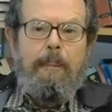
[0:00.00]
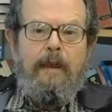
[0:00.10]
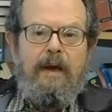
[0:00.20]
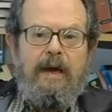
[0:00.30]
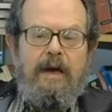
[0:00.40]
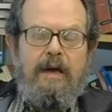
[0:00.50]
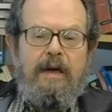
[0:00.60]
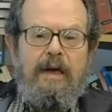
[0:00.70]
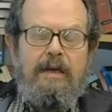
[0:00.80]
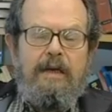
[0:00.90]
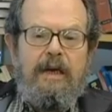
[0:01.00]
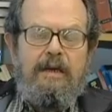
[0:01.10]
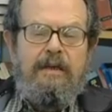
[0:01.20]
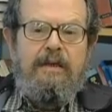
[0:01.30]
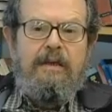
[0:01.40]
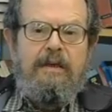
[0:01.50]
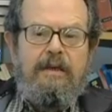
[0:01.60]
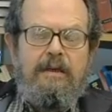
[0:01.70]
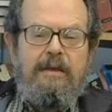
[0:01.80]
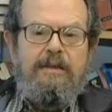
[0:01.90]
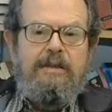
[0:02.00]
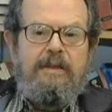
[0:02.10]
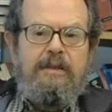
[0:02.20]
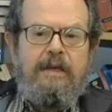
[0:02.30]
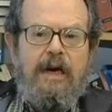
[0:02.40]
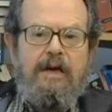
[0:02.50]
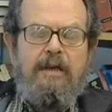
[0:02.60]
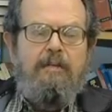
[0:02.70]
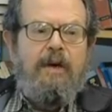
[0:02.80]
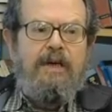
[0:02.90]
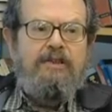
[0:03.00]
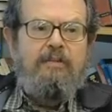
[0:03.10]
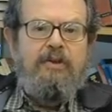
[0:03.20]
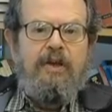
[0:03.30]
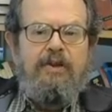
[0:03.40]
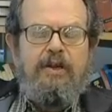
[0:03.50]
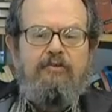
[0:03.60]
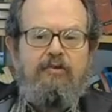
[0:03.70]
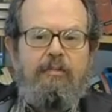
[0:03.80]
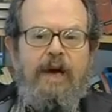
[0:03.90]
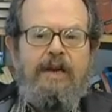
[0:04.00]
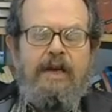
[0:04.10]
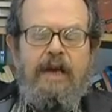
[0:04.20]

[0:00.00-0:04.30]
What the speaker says: And yet it's entirely possible nothing dramatic